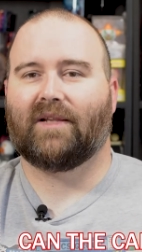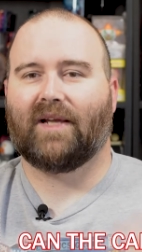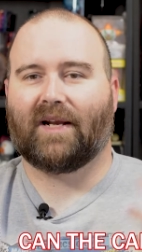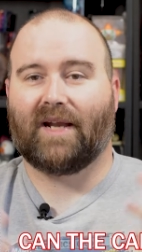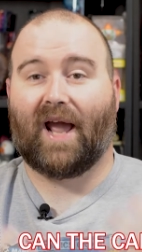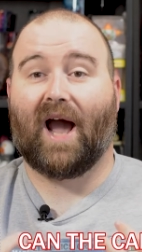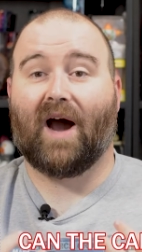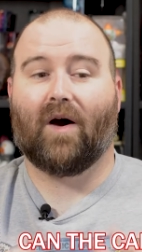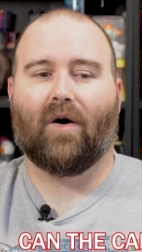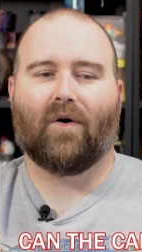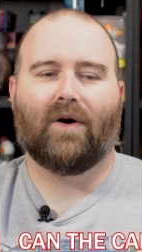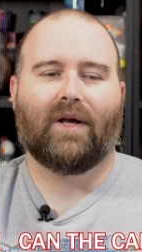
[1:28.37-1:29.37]
I think
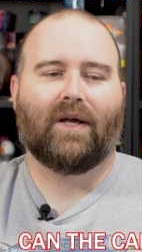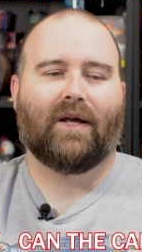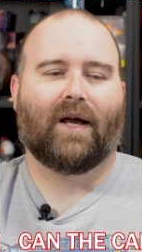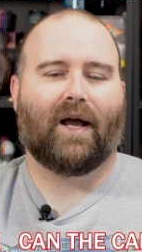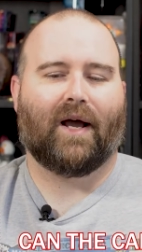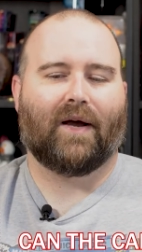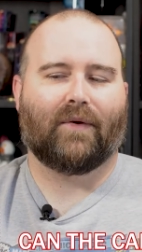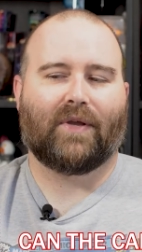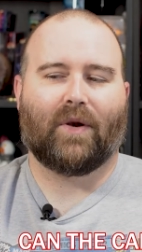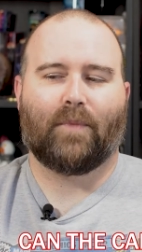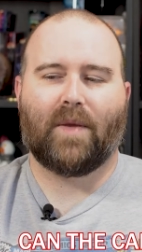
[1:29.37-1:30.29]
now, you know,